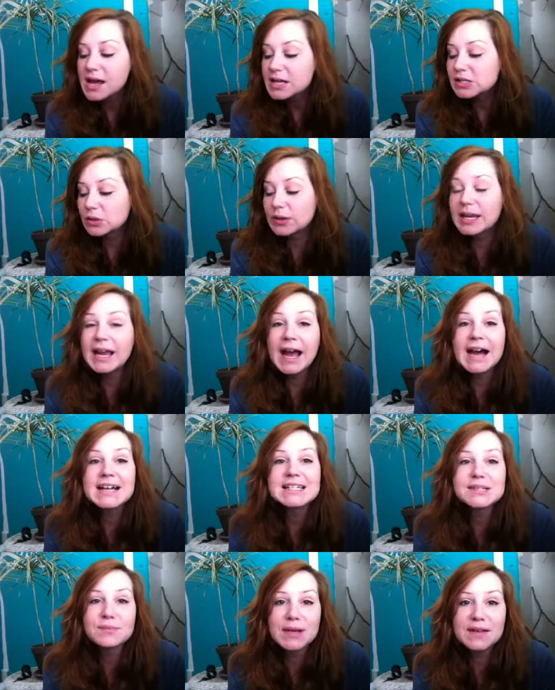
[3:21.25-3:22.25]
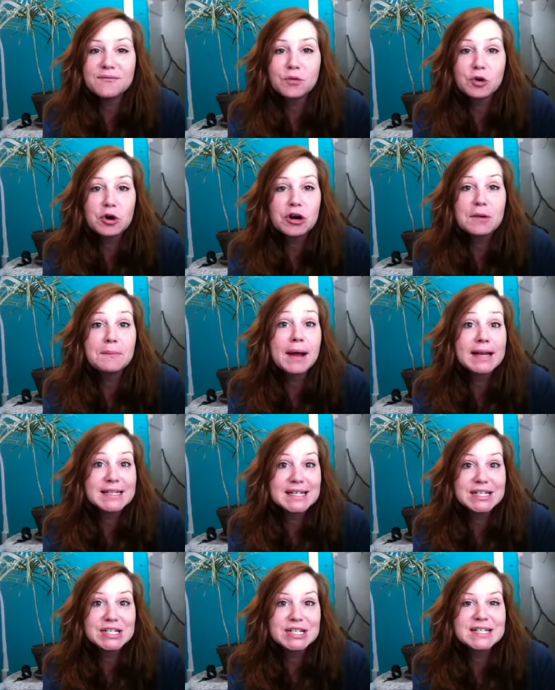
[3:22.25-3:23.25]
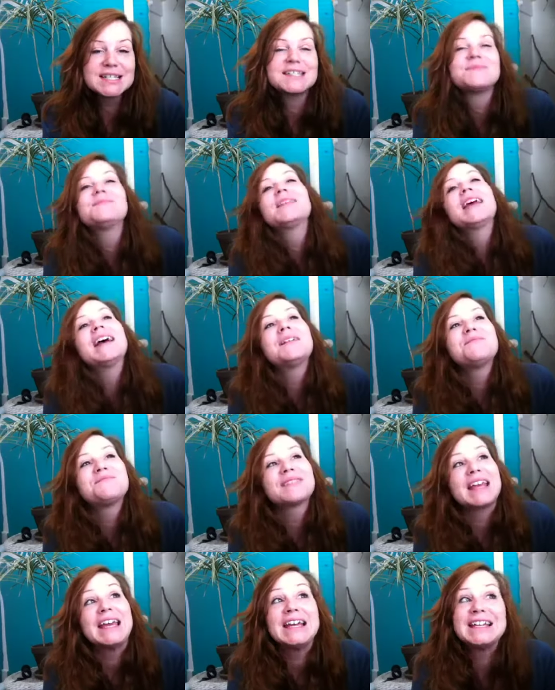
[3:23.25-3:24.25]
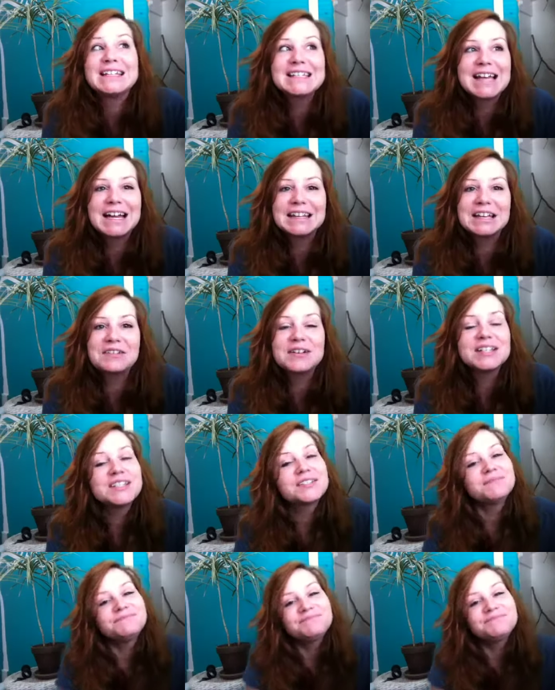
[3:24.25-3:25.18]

So he asked me for my digits in sign language,